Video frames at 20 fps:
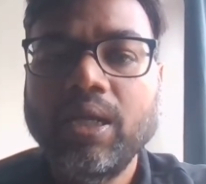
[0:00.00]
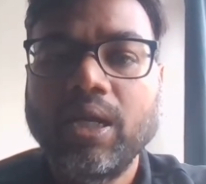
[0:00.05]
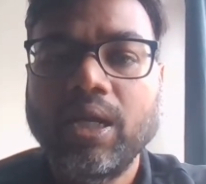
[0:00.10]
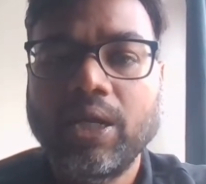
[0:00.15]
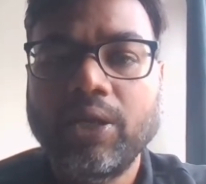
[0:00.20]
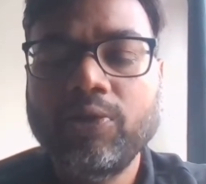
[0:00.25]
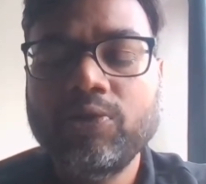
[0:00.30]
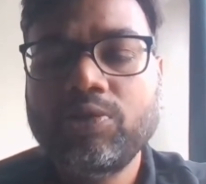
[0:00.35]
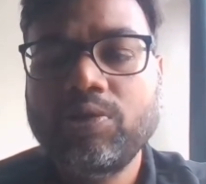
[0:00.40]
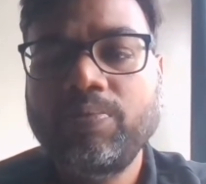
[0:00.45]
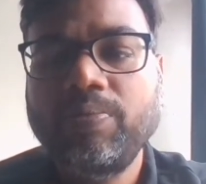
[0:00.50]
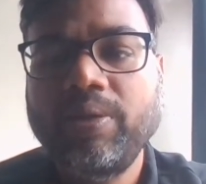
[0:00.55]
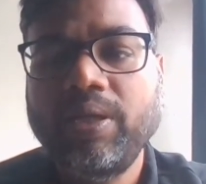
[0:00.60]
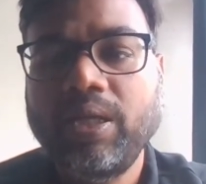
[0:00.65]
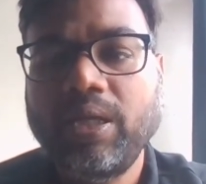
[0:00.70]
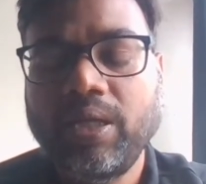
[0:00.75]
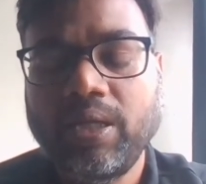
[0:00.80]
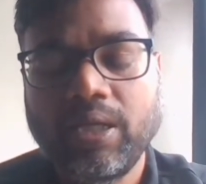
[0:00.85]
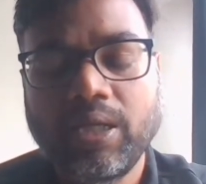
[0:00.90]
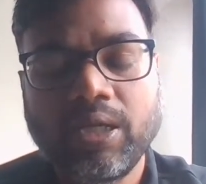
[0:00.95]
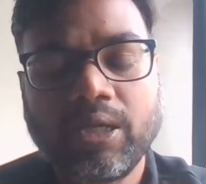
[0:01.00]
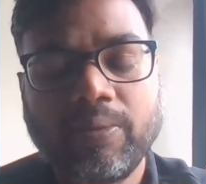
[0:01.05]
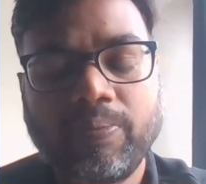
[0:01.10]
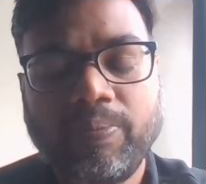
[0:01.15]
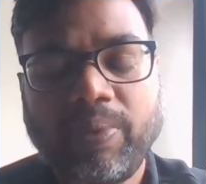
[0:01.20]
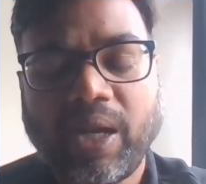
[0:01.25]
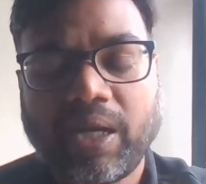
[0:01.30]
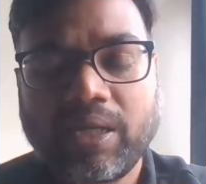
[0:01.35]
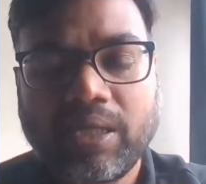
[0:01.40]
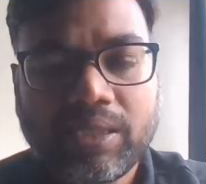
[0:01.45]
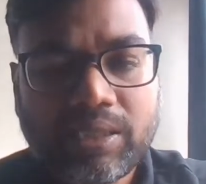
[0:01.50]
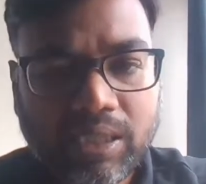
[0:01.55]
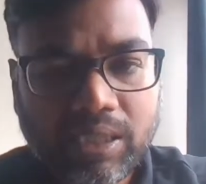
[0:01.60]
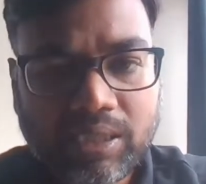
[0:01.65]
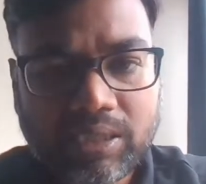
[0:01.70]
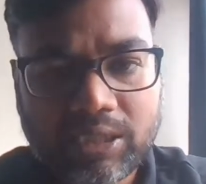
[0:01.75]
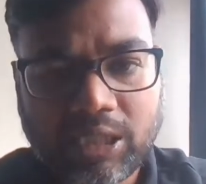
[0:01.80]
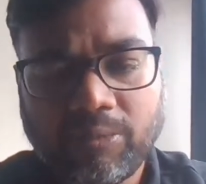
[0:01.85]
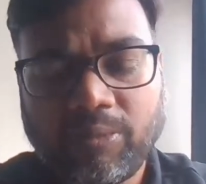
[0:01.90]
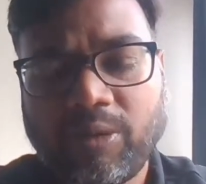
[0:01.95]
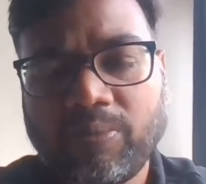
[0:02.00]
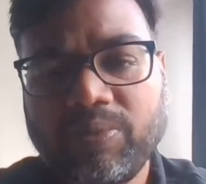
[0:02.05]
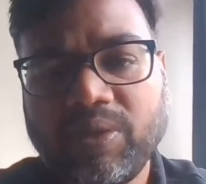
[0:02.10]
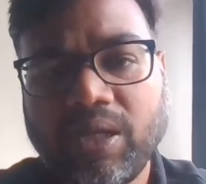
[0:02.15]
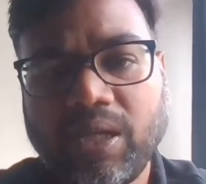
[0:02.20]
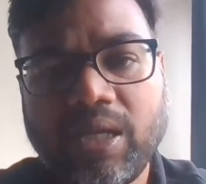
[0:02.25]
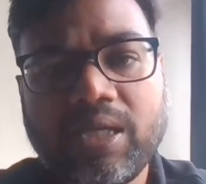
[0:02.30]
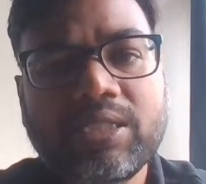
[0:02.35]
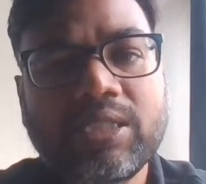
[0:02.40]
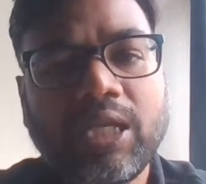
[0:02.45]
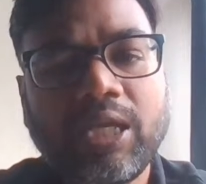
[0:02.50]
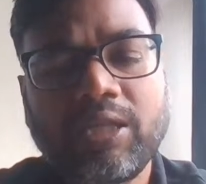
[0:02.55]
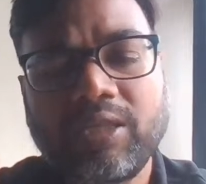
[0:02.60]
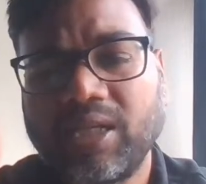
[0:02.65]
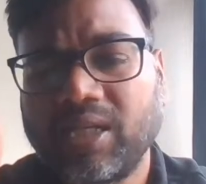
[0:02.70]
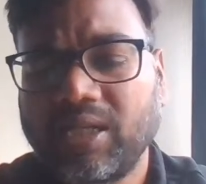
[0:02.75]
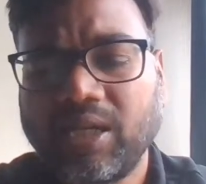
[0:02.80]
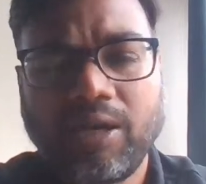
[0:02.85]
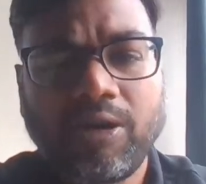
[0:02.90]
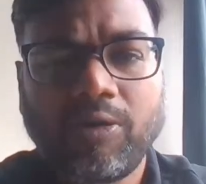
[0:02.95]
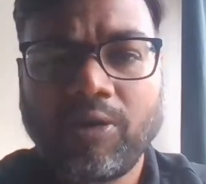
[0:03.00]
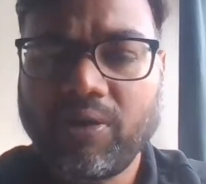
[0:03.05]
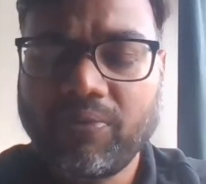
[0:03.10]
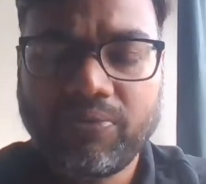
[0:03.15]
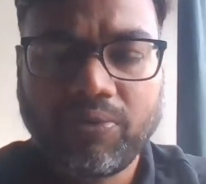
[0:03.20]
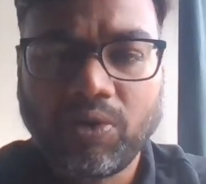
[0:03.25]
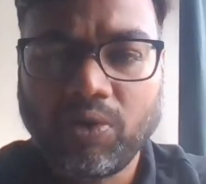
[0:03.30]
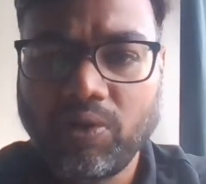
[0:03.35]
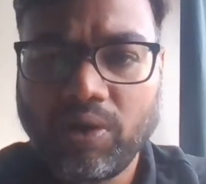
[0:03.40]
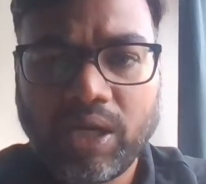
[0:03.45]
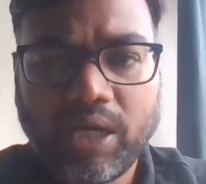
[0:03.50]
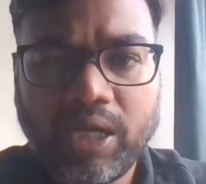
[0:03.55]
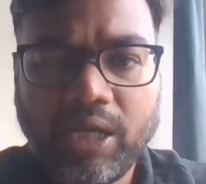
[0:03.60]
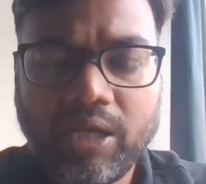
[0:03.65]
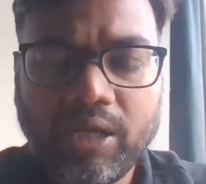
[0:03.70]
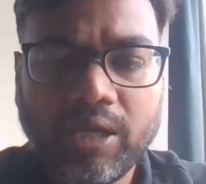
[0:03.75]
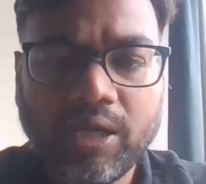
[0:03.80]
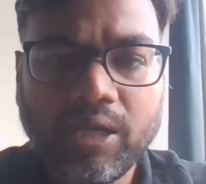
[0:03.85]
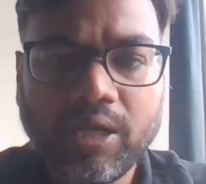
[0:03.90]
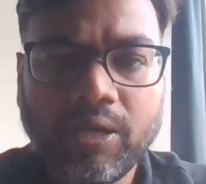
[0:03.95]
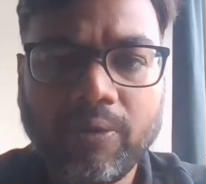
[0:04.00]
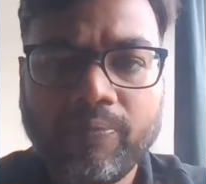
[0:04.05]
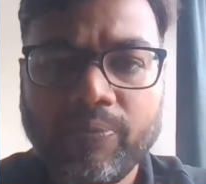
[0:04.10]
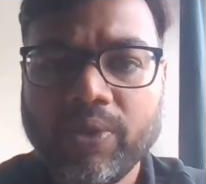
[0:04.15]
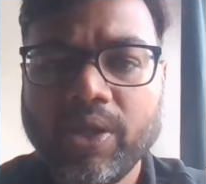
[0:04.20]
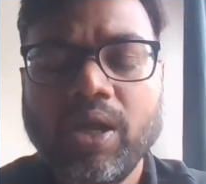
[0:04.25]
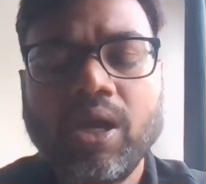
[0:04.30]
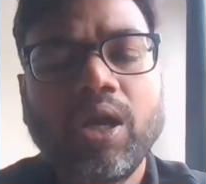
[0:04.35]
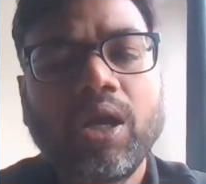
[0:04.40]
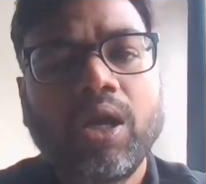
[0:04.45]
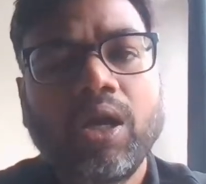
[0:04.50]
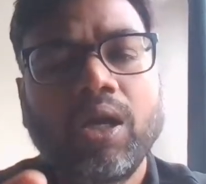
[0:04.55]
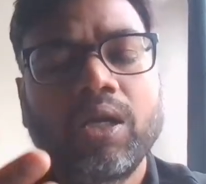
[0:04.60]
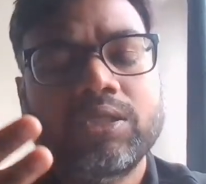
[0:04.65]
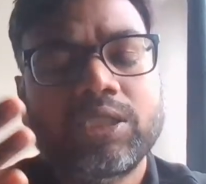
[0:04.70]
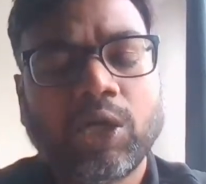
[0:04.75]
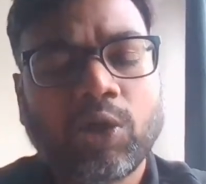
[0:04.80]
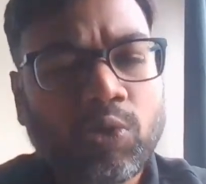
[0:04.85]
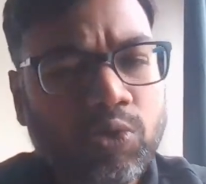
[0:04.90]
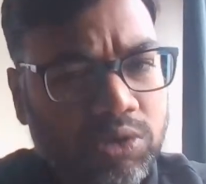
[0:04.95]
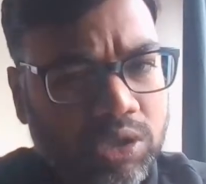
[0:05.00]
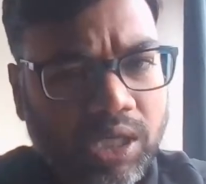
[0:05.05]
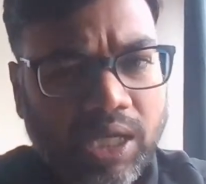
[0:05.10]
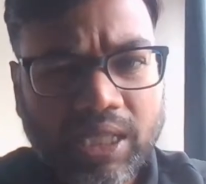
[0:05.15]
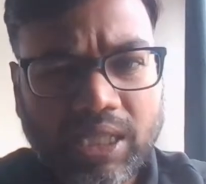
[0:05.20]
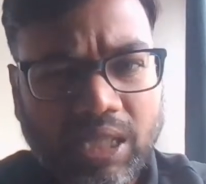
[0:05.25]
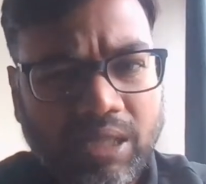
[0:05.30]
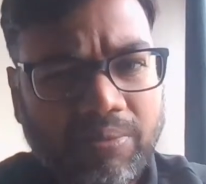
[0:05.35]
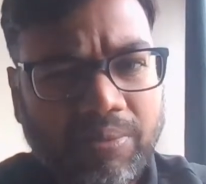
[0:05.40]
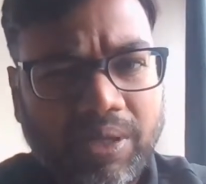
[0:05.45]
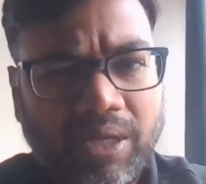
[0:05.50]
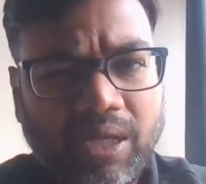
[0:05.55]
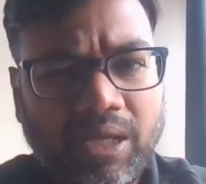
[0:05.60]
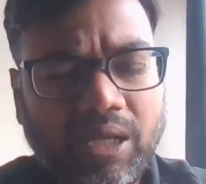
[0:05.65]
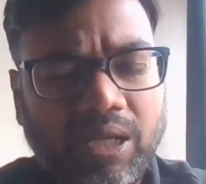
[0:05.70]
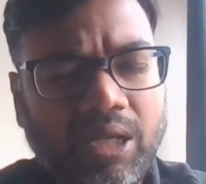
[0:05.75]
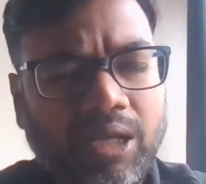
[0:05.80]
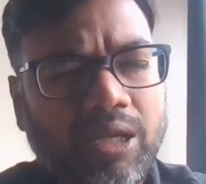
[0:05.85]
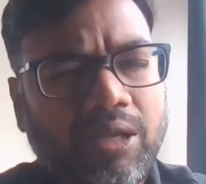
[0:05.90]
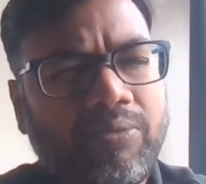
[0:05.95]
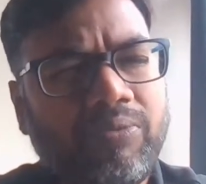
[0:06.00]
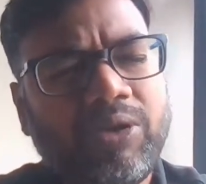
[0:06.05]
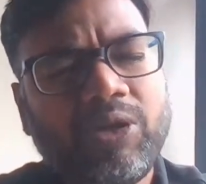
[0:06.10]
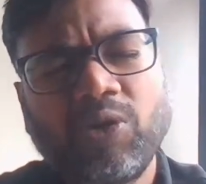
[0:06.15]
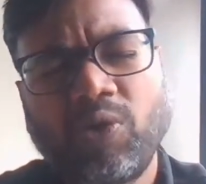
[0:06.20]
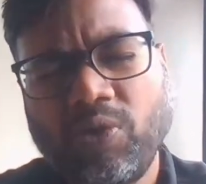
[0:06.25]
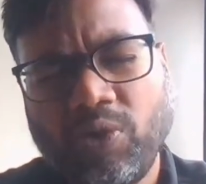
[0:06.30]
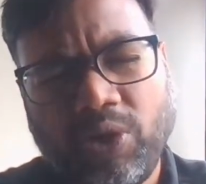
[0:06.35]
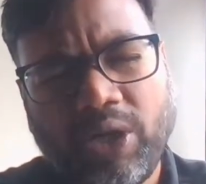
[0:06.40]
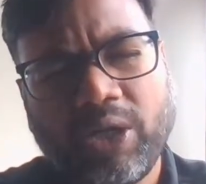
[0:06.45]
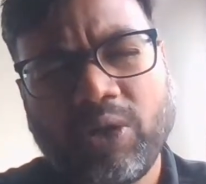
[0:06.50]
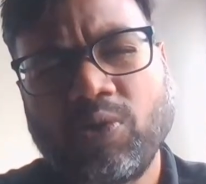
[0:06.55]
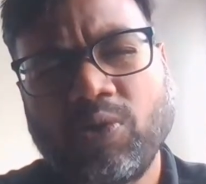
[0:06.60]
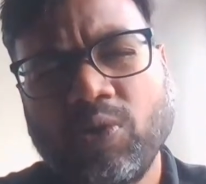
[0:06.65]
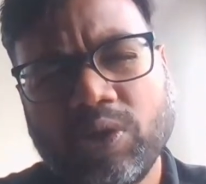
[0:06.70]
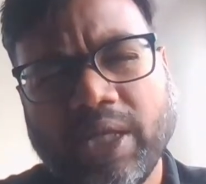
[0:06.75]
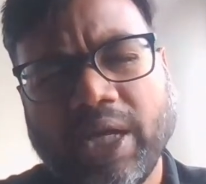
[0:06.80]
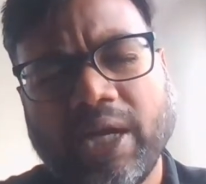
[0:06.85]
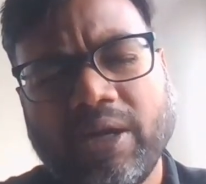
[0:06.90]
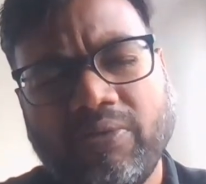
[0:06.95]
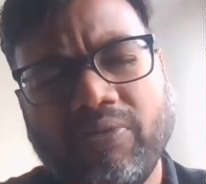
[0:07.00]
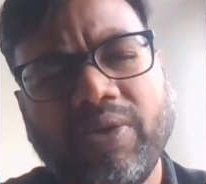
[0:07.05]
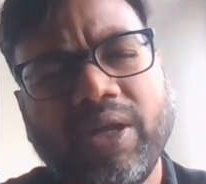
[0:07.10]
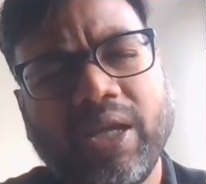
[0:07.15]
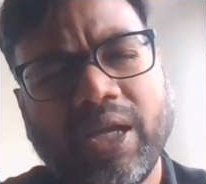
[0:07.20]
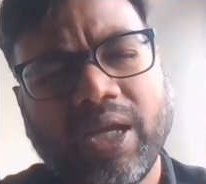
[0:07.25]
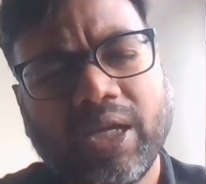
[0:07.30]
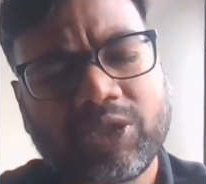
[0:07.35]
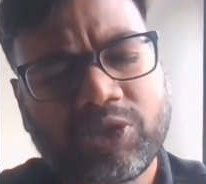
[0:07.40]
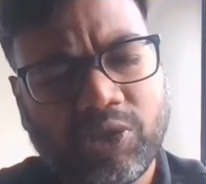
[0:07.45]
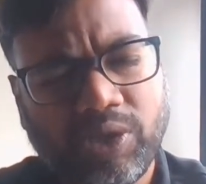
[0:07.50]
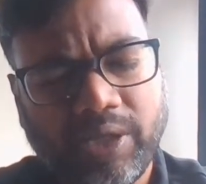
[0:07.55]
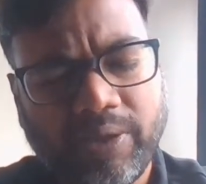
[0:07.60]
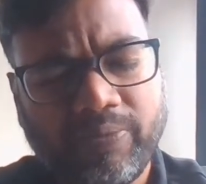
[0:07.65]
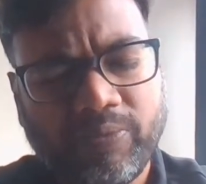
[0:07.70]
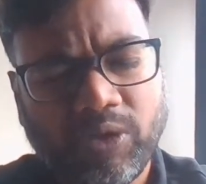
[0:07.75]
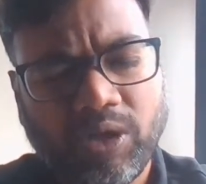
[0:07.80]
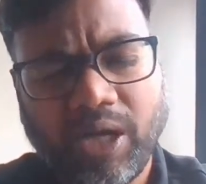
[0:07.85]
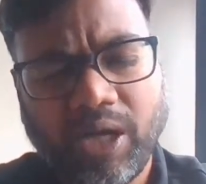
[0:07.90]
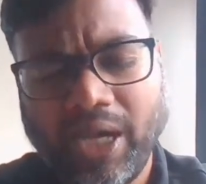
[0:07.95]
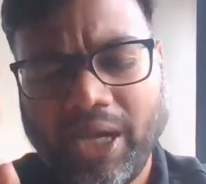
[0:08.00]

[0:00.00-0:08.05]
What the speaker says: You should be practicing some of the reasoning. There are a lot of online Sakuntala Devi, we don't need to go that way actually.